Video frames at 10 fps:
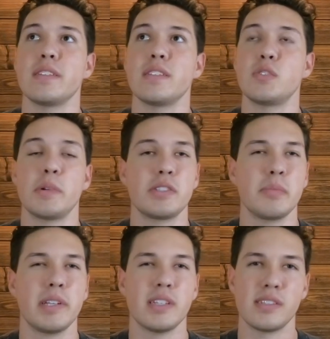especially
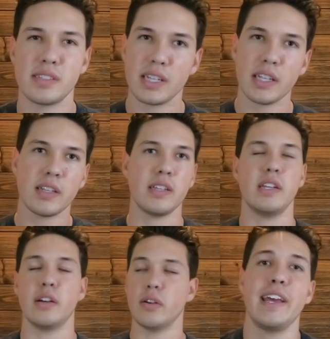being in the city.
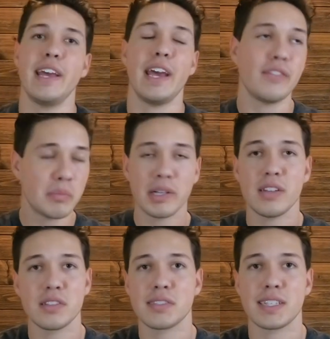Everybody
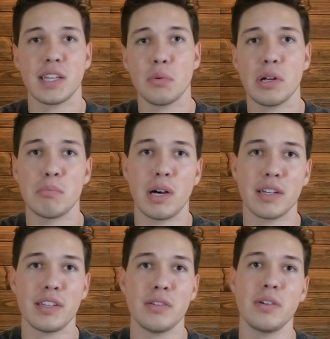looks like they want to
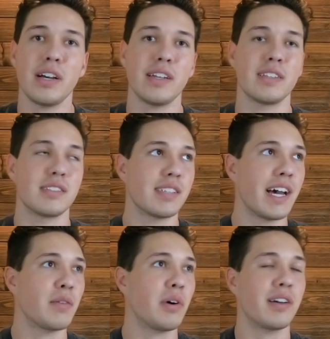mug you on the
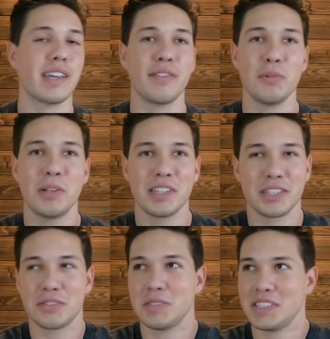sidewalk. Everyone
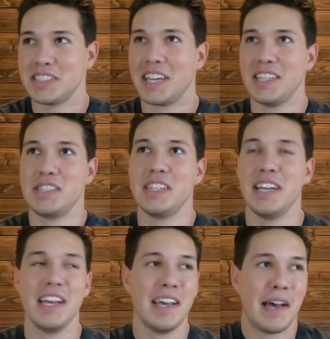looks really sketchy.
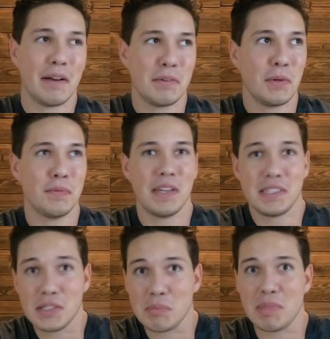I don't know if that's
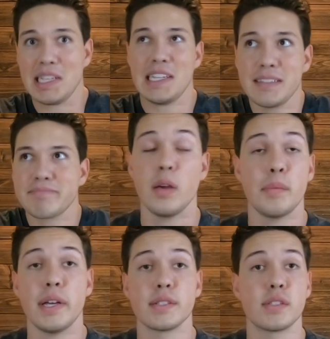just me,
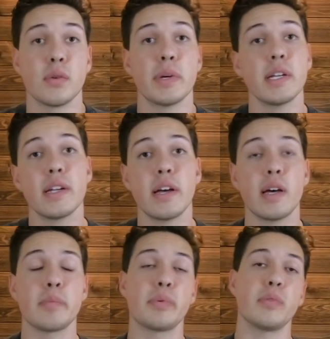but yeah. So we ended
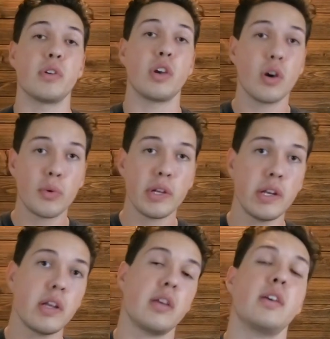up
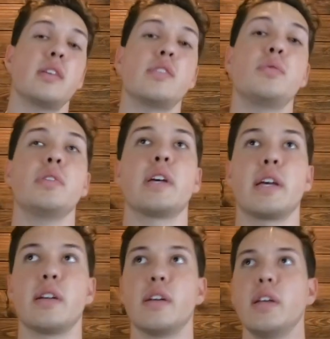going to Atlanta,